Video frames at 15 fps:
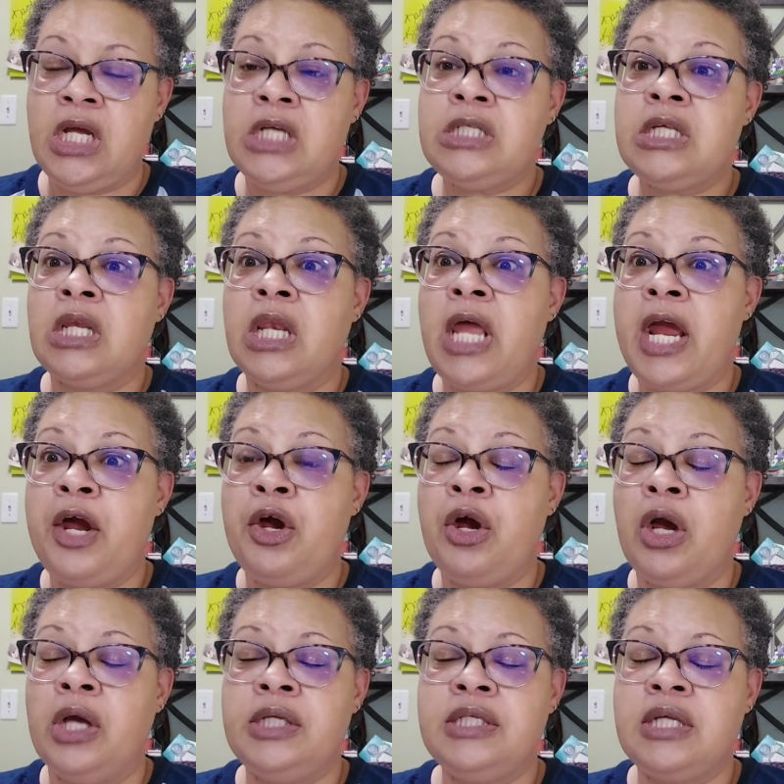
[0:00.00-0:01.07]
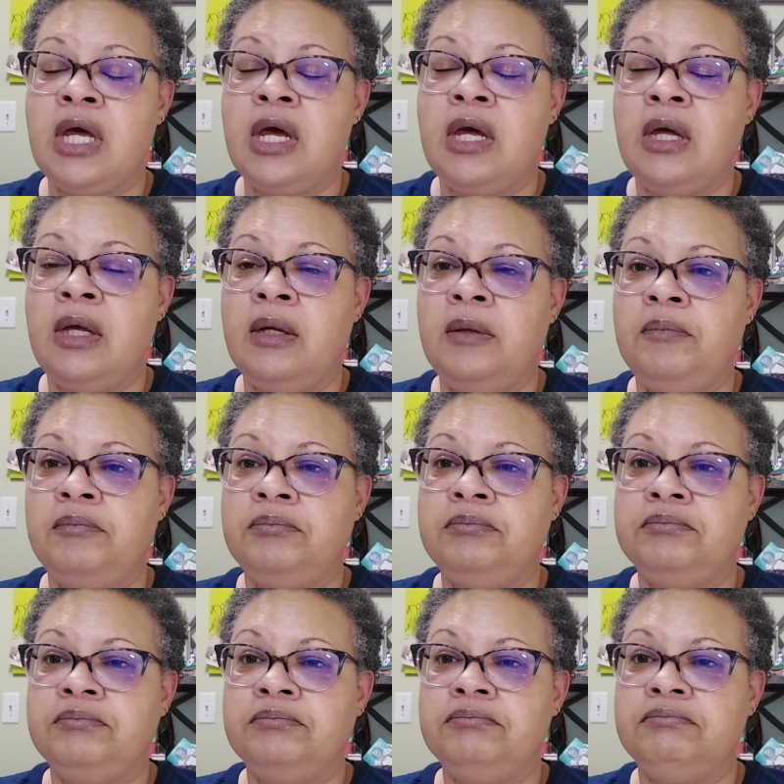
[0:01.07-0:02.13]
It's a layer, it's a
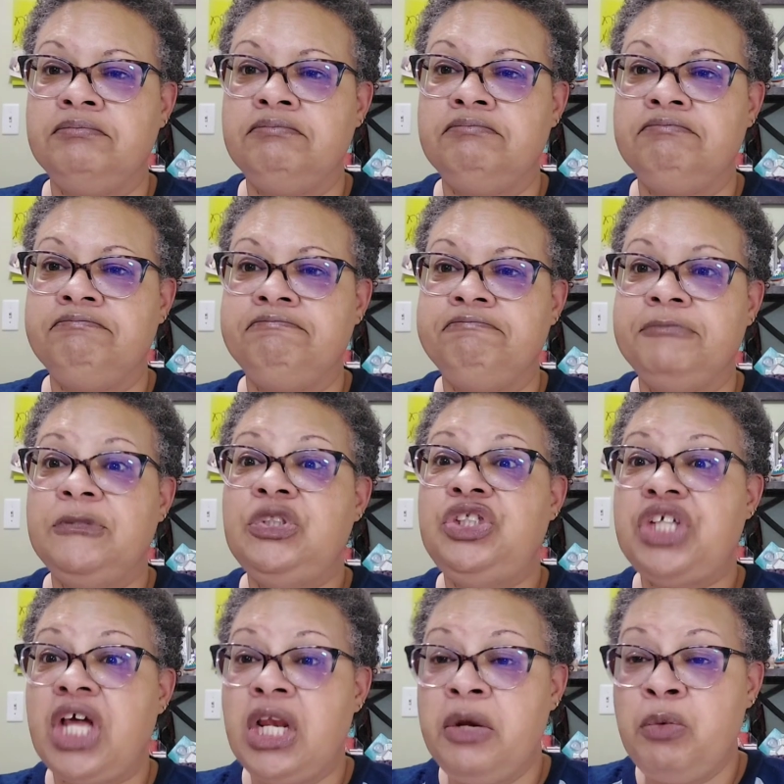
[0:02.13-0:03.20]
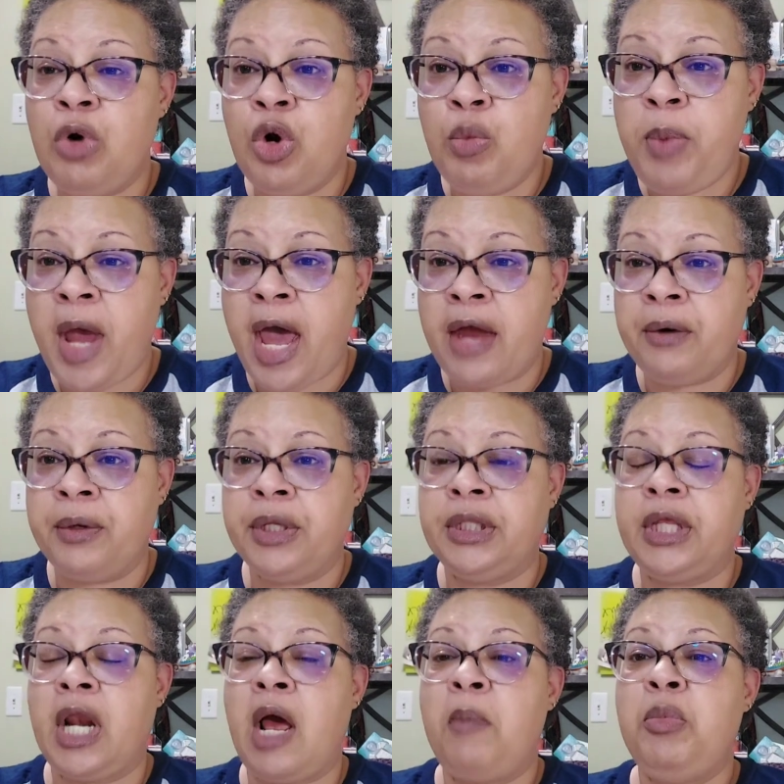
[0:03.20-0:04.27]
jelly roll pattern
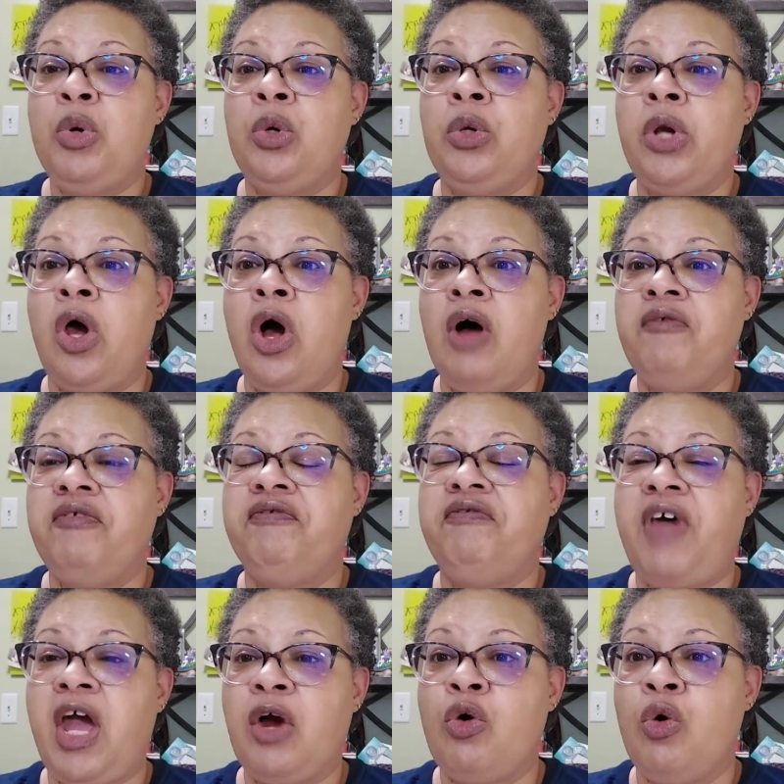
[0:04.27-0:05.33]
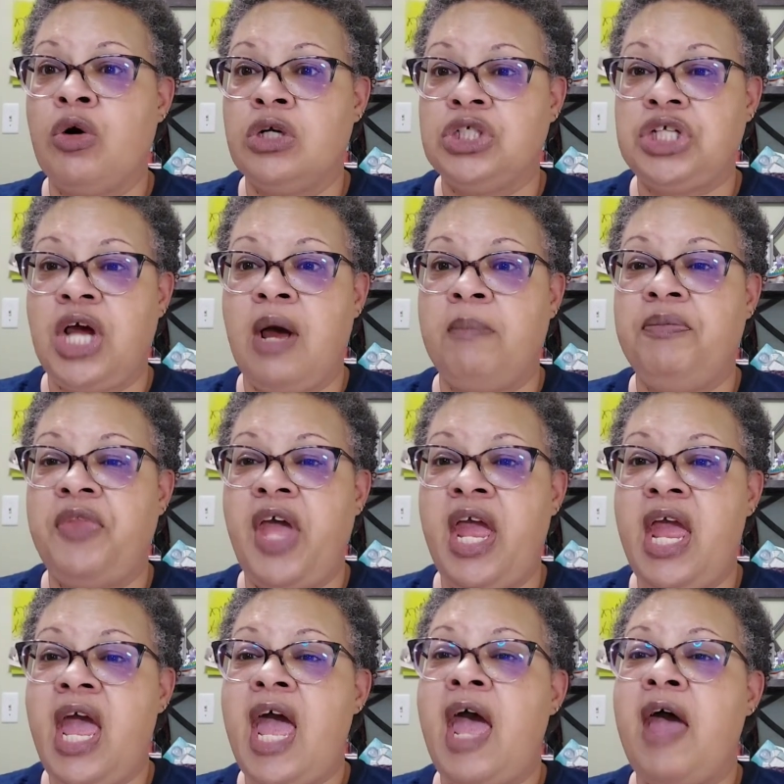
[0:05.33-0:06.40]
that I pulled off of Fat Quarter Shop.
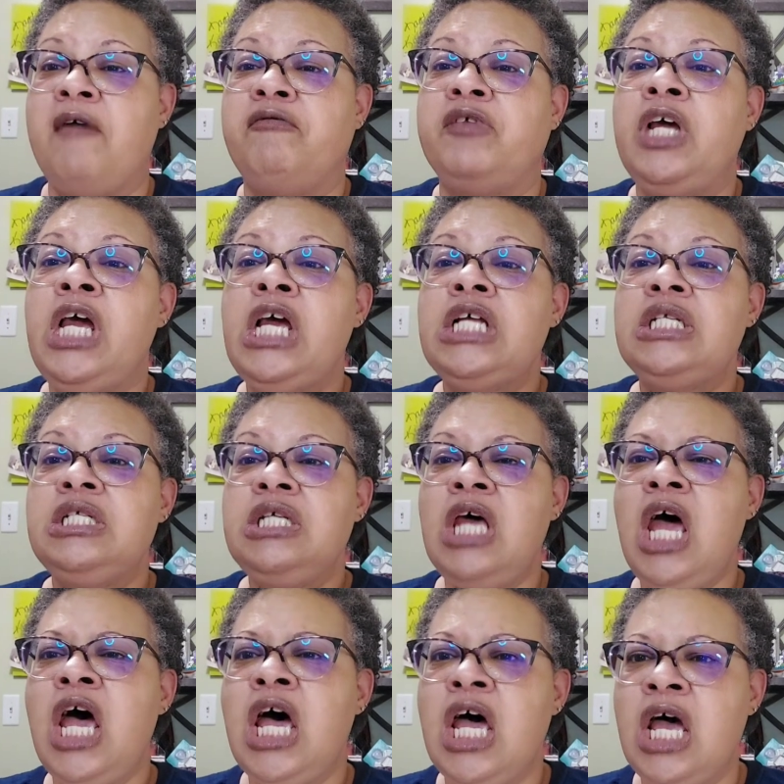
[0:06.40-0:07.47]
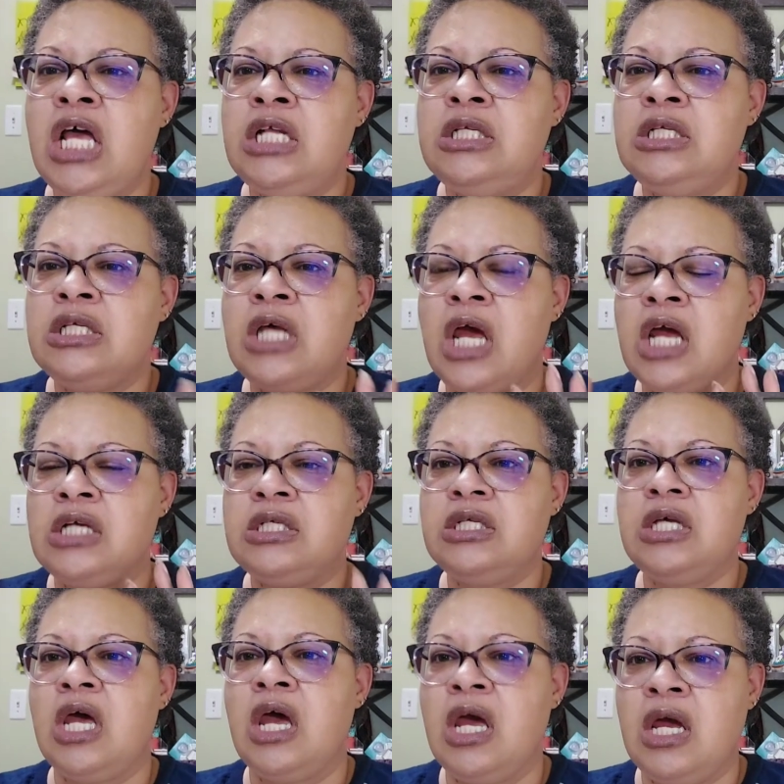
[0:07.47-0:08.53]
They have tons and
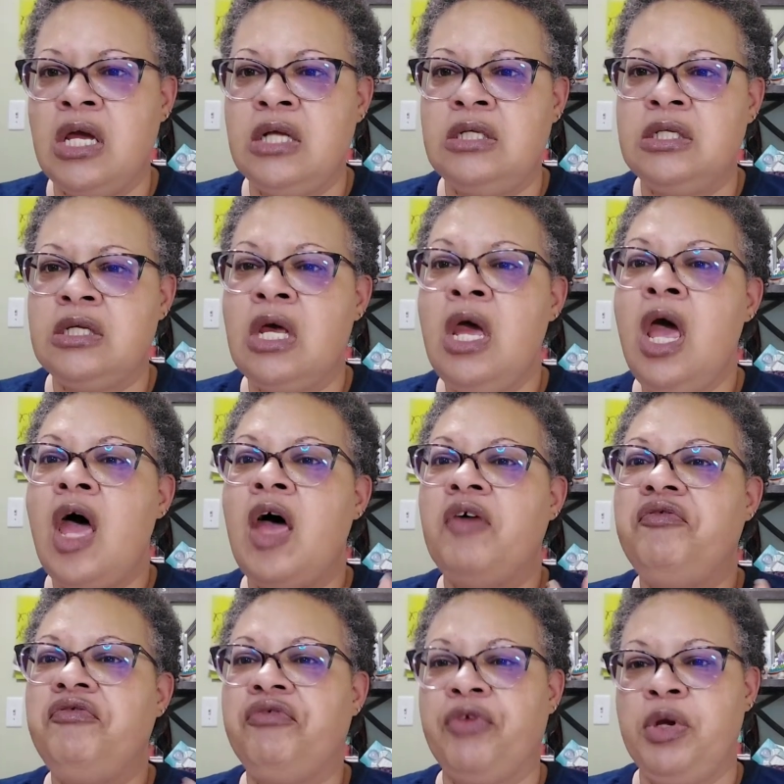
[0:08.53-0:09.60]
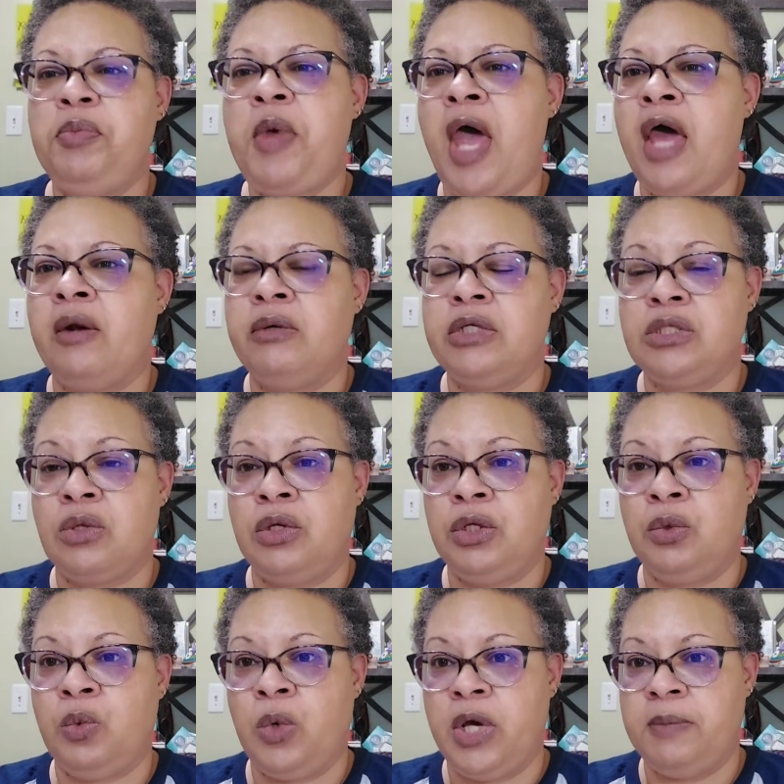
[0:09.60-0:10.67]
tons of free patterns on
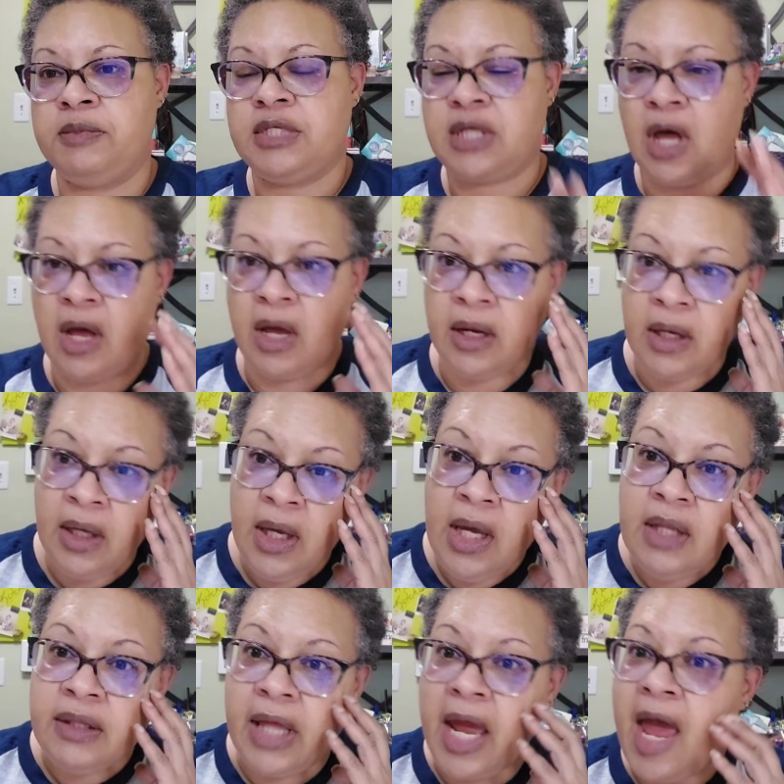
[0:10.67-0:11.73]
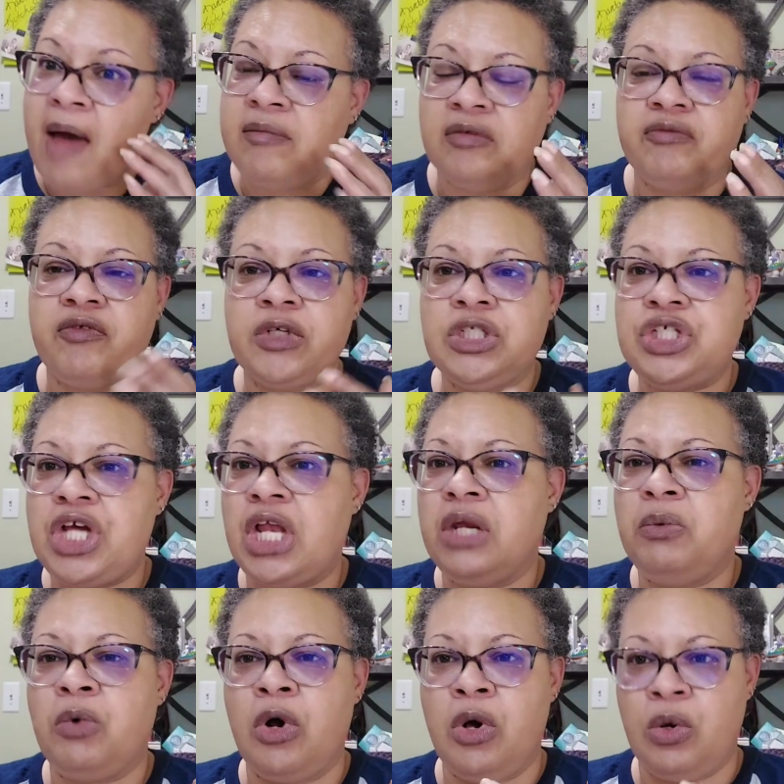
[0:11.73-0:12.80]
their website. They have them for jelly
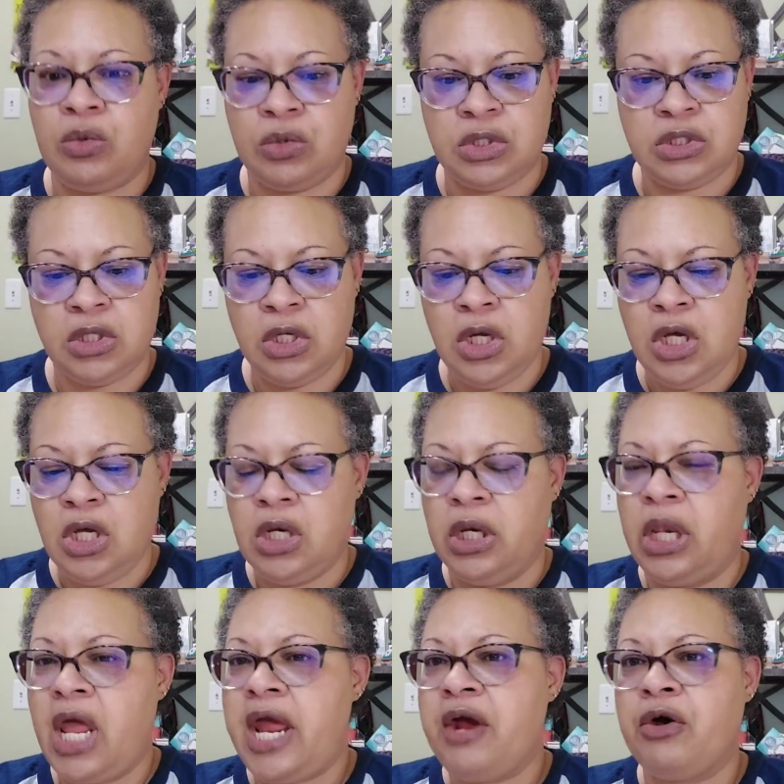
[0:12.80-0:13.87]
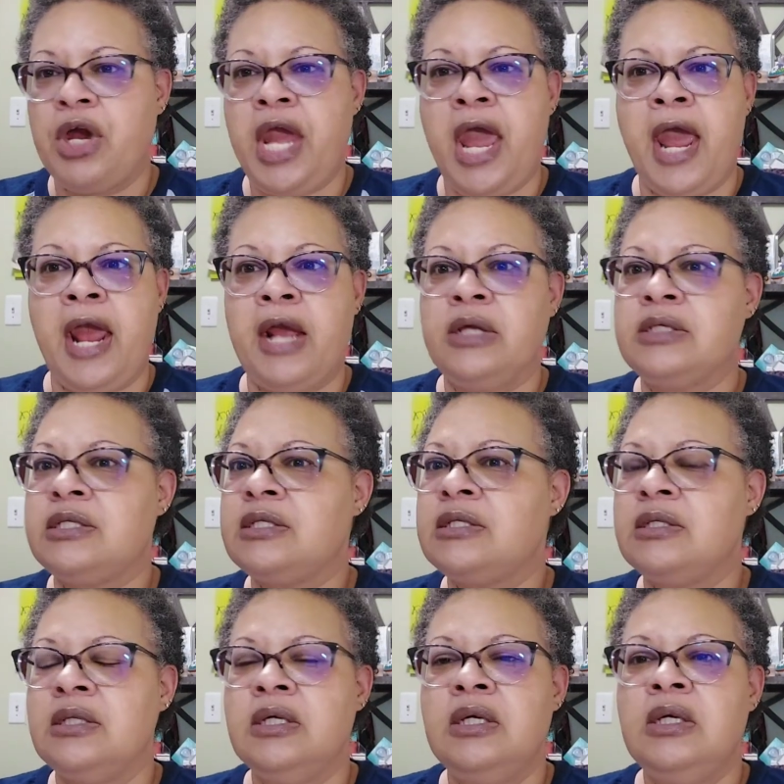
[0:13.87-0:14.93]
rolls, layer cakes,